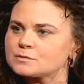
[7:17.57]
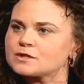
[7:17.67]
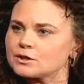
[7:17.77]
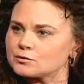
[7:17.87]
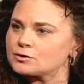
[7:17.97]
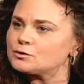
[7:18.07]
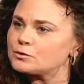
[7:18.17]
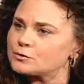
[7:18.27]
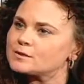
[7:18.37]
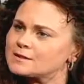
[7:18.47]
Tier 2
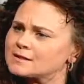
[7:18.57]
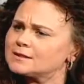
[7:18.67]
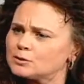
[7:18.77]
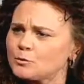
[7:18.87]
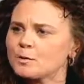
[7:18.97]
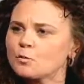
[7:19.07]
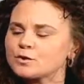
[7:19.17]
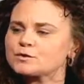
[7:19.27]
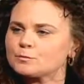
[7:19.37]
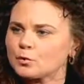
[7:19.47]
is a little bit more
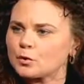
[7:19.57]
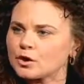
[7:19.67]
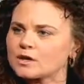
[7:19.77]
support,